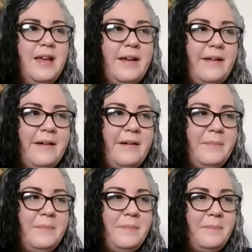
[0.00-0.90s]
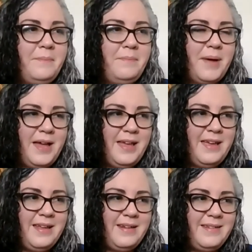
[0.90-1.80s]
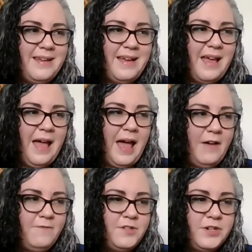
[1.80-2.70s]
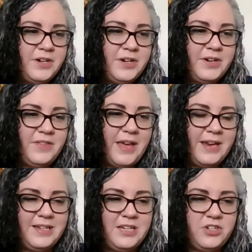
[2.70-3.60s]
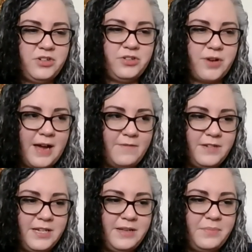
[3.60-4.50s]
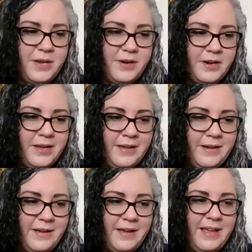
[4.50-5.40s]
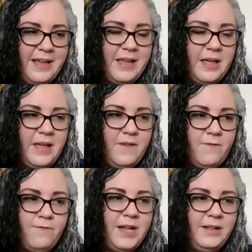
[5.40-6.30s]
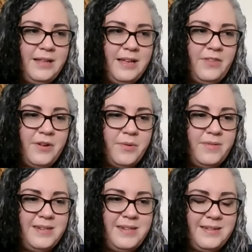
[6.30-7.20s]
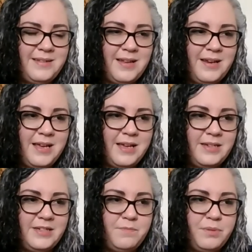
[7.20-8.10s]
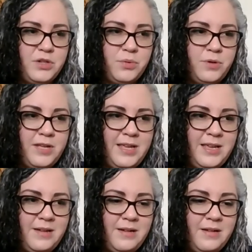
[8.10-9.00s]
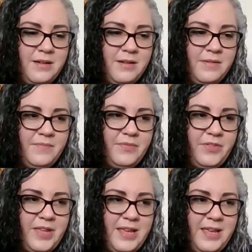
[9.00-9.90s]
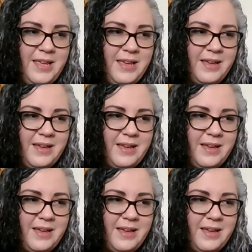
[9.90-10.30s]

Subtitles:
But after that initial drafting period, it felt like there was a disconnect between the